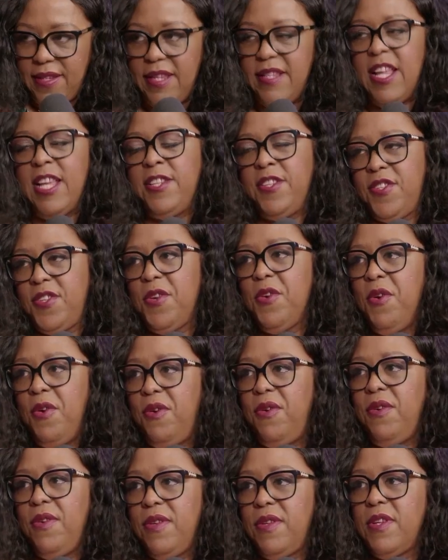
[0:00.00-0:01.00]
and that's the
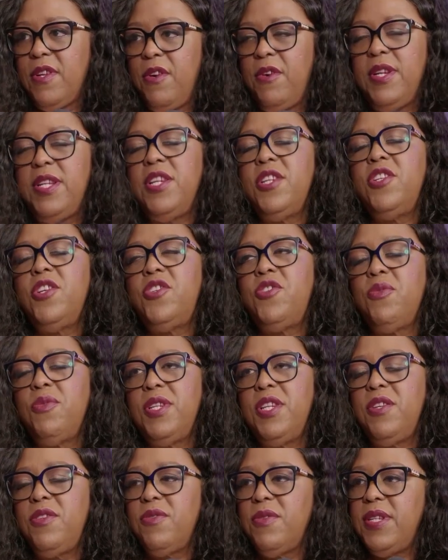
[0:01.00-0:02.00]
goal. Going into
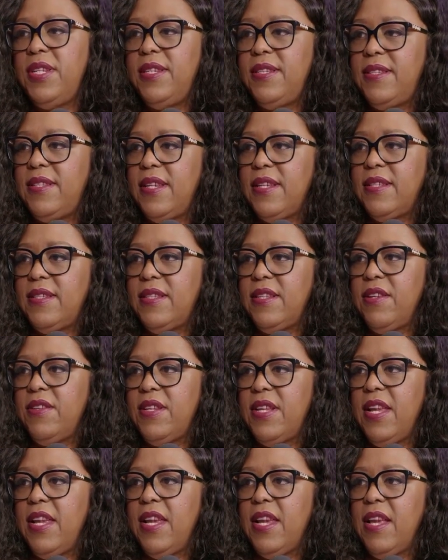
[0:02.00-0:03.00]
2026, they're
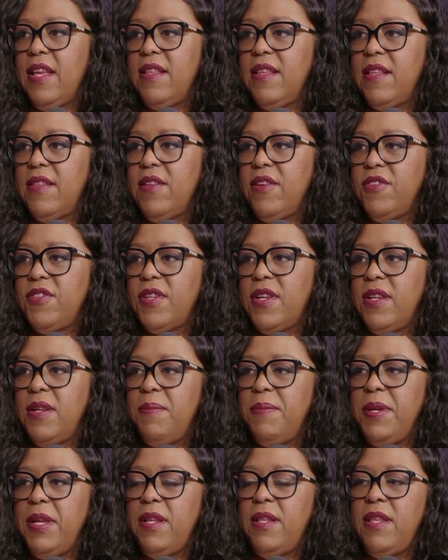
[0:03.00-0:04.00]
thinking that there's going to
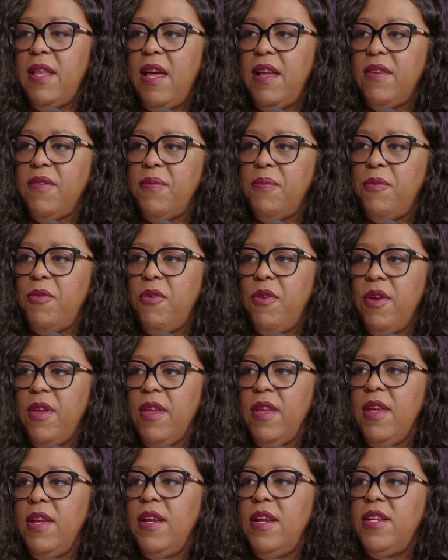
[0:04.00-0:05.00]
be a lot of more
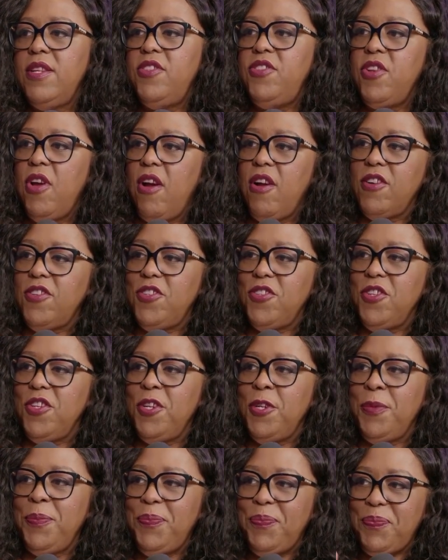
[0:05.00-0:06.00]

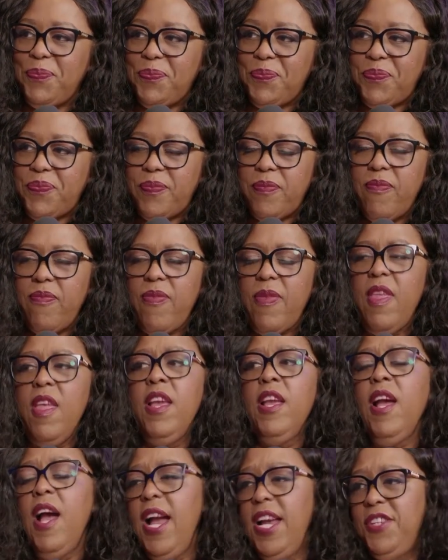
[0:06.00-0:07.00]
doctor...
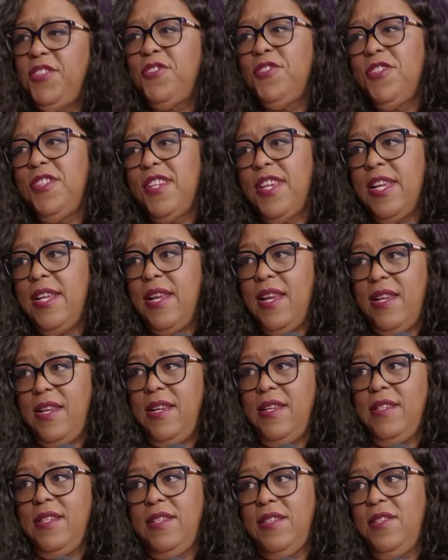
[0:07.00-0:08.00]
Kaiser's looking at
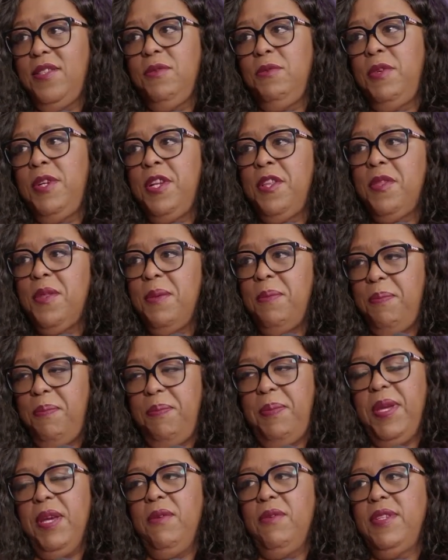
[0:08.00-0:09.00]
it. This is one of the
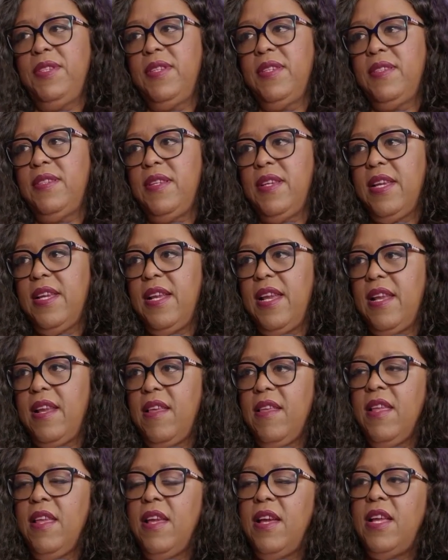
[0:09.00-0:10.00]
big ones that's looking at
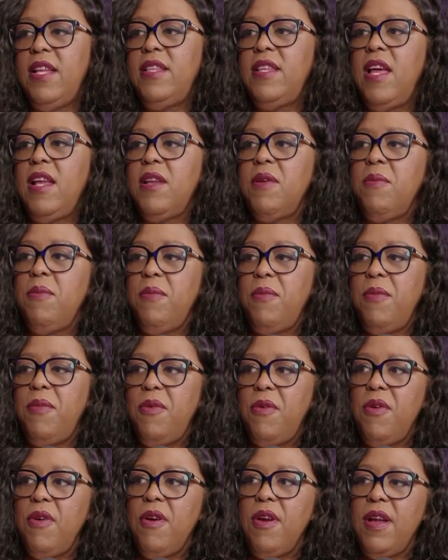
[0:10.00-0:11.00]
it. A lot of
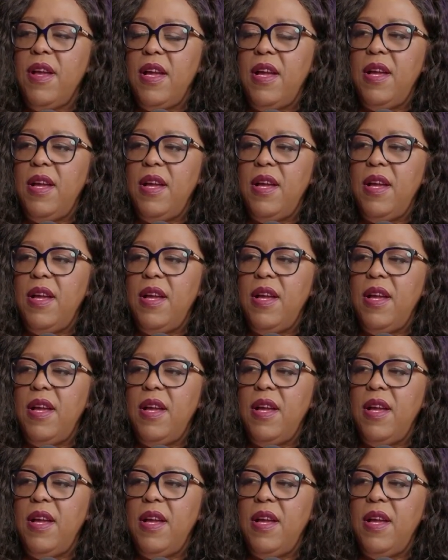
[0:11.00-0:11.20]
more